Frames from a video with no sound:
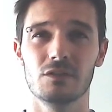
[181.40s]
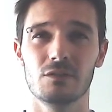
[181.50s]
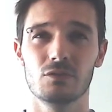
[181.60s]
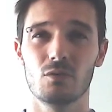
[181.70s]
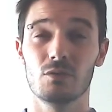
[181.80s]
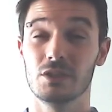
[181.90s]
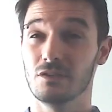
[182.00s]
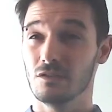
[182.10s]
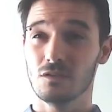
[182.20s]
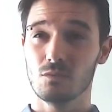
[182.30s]
territory.
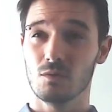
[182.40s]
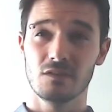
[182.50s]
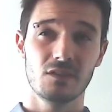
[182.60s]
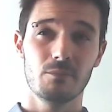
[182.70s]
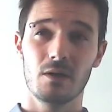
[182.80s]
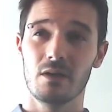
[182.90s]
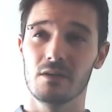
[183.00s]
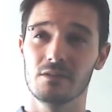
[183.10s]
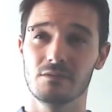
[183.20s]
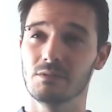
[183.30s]
It's just one step
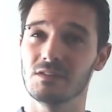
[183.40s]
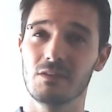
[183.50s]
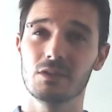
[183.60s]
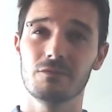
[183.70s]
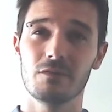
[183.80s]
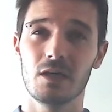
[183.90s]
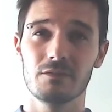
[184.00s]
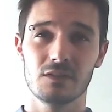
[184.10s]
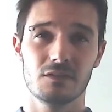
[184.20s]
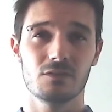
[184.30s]
higher. I mean,
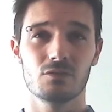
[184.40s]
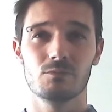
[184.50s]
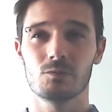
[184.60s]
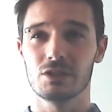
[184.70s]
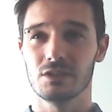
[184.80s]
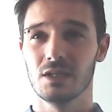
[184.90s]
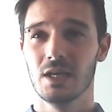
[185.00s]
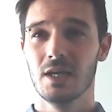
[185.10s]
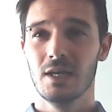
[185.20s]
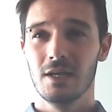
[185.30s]
75 is extreme greed.
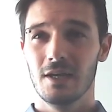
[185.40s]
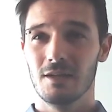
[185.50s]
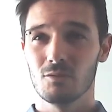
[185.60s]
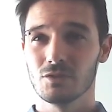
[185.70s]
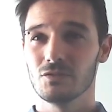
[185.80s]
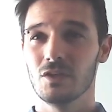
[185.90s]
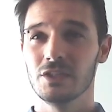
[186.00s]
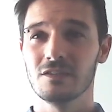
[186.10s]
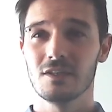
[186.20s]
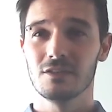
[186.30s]
And what's
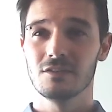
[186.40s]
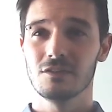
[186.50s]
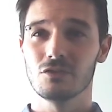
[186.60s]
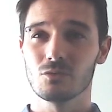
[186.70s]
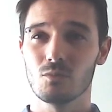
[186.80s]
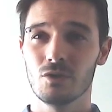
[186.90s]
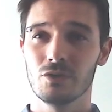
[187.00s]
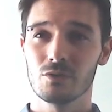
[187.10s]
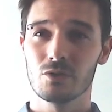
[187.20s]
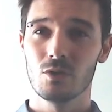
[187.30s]
funny is that you see just 1
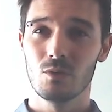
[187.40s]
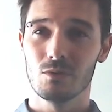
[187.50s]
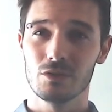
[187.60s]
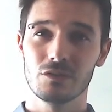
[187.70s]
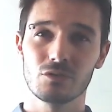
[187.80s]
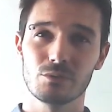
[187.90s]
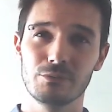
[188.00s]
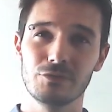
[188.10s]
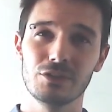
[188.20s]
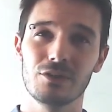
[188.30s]
year ago we were extreme
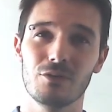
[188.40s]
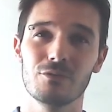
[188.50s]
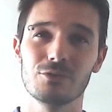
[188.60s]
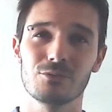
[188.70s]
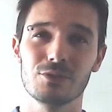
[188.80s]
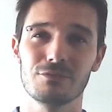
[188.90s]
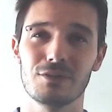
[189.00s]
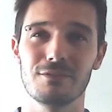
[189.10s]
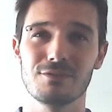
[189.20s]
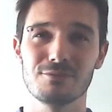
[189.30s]
fear over
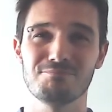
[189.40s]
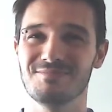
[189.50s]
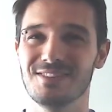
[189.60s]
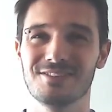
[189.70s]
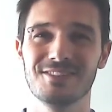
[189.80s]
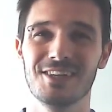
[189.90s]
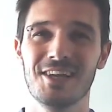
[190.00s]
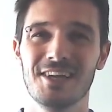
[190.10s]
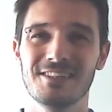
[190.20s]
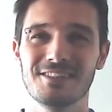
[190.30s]
25. So
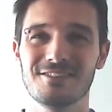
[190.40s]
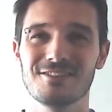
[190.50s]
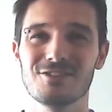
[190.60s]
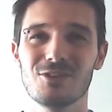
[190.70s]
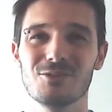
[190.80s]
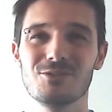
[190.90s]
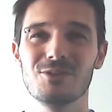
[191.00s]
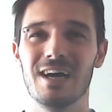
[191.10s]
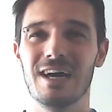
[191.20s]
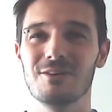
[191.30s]
that just shows
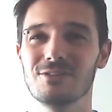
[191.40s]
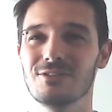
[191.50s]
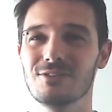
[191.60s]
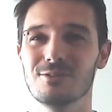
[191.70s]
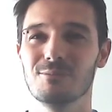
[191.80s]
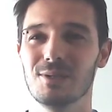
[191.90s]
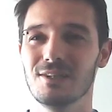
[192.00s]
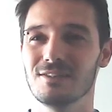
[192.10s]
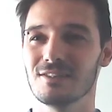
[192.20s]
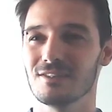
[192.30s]
you how
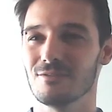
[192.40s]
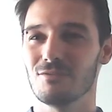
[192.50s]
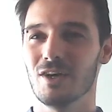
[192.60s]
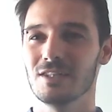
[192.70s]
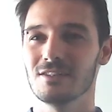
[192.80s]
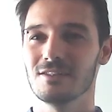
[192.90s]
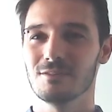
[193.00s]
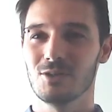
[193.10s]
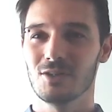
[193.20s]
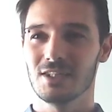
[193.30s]
stupidly schizophrenic
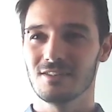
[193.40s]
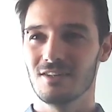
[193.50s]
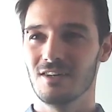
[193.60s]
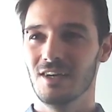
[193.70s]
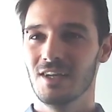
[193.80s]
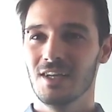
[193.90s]
these markets are.